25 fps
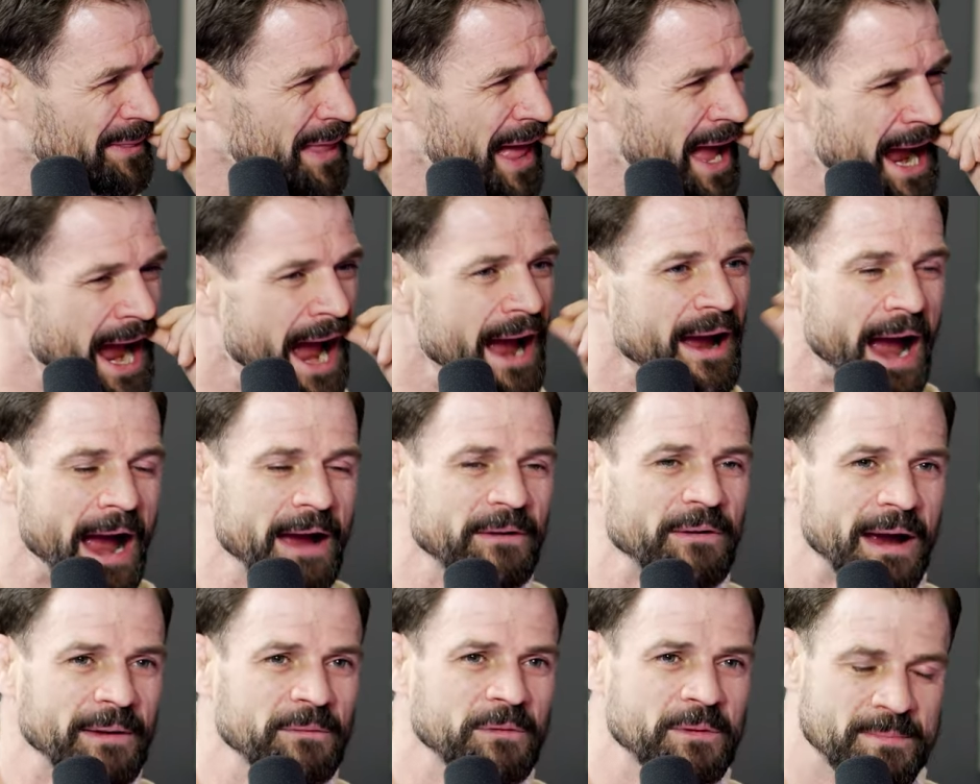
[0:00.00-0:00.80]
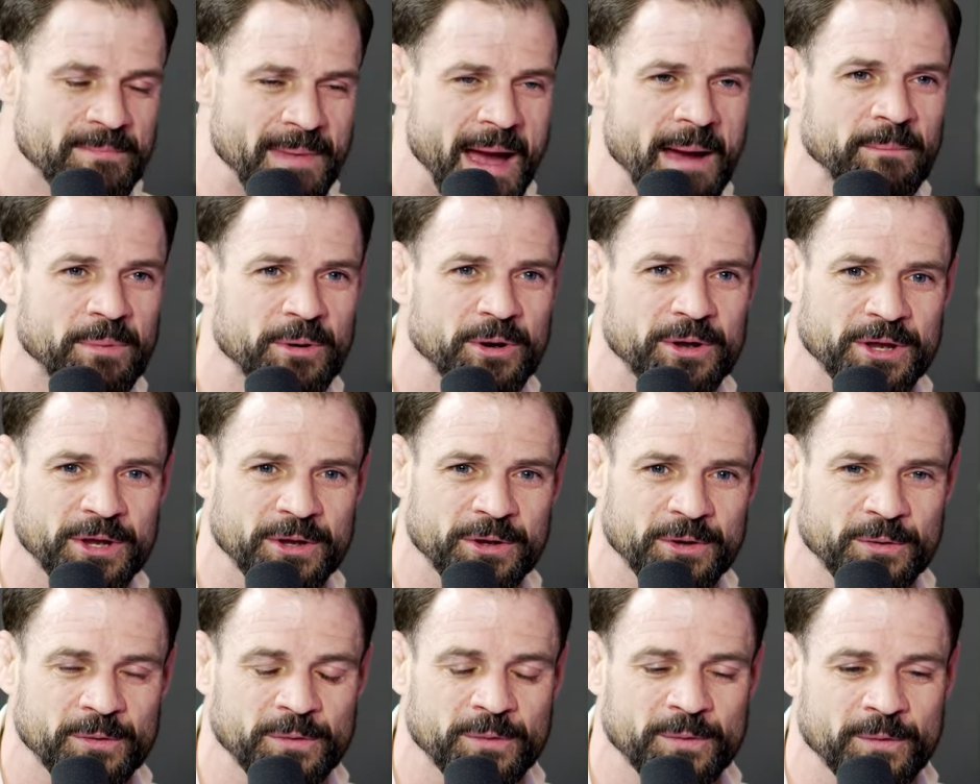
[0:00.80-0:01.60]
Like, I, yeah. I, I remember
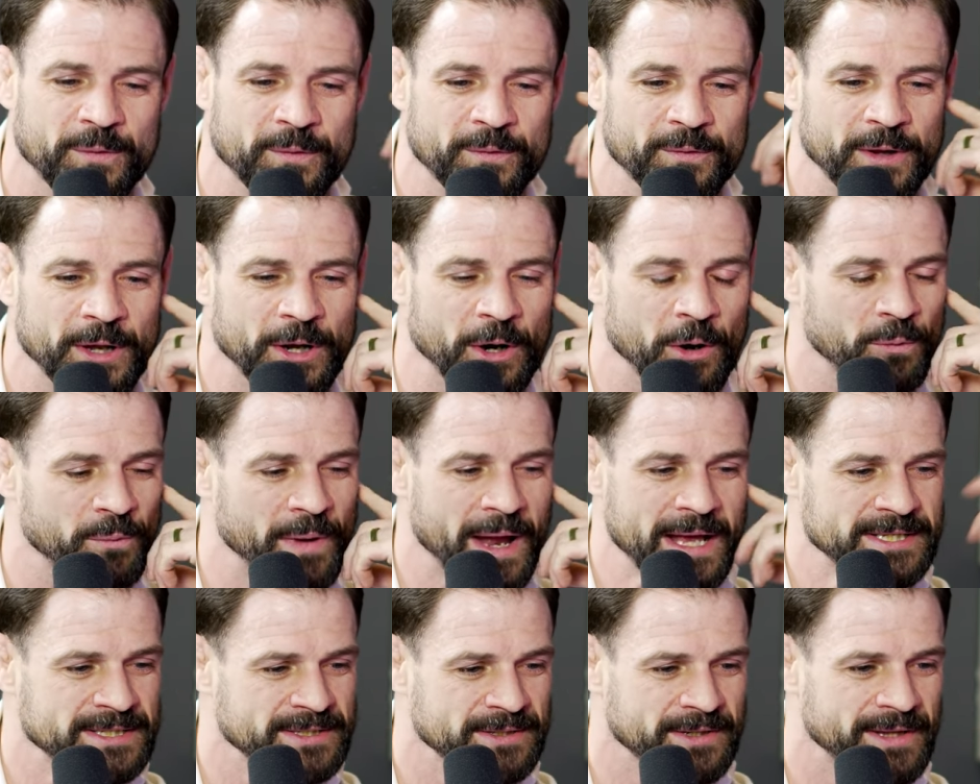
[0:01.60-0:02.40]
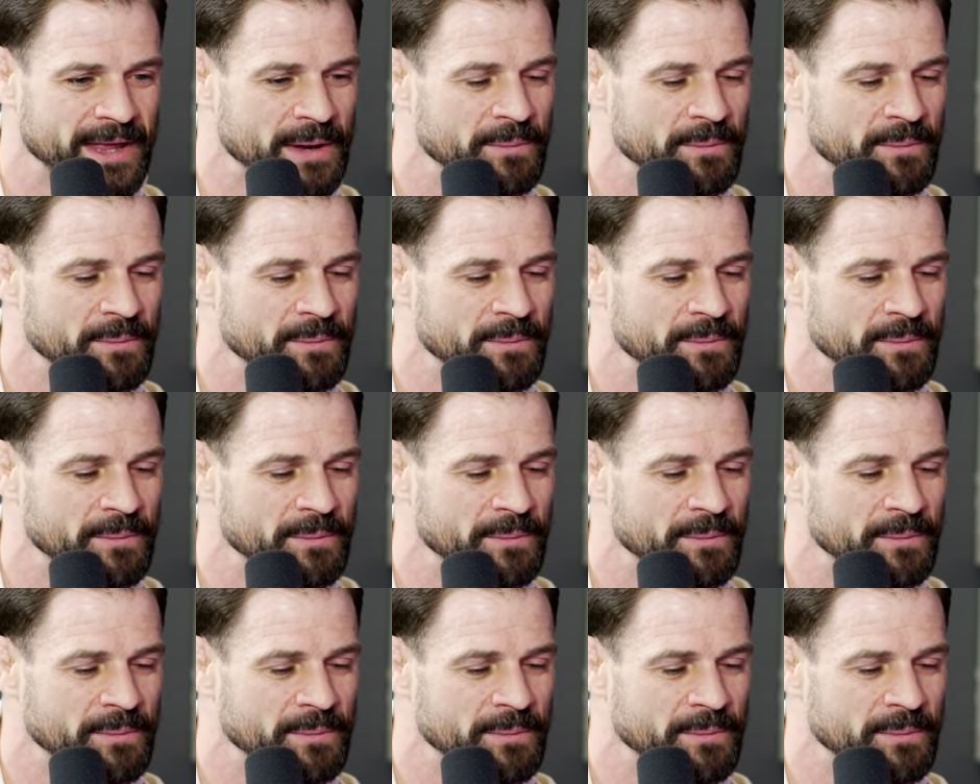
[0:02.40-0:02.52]
you, you know, wrestling.